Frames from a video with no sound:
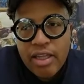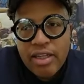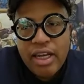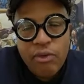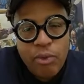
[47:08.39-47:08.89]

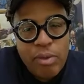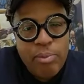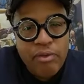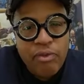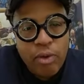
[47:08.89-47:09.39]
that if we
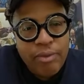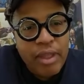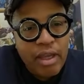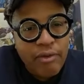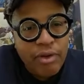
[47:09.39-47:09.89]
put forth
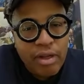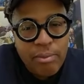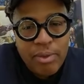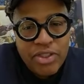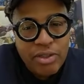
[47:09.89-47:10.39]
the effort, it
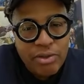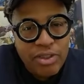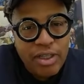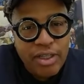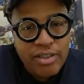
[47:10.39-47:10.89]
must yield
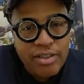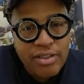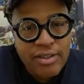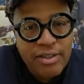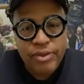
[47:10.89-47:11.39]
to
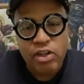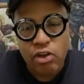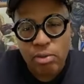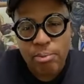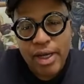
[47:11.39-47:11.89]
us you
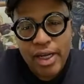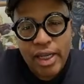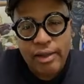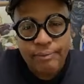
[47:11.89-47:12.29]
know, the money